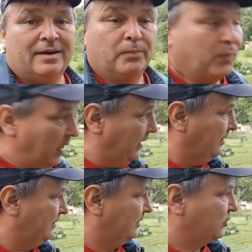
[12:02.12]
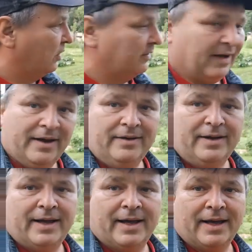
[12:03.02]
but it's all done
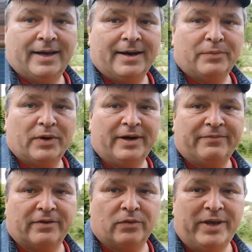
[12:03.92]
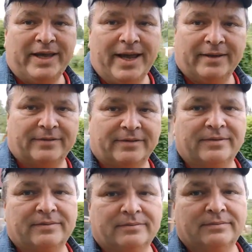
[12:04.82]
and I'm ready for the weekend.
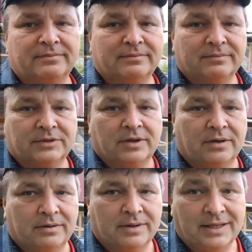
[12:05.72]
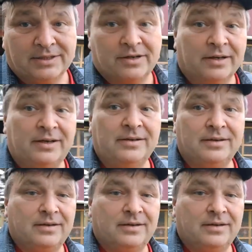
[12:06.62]
So that's good.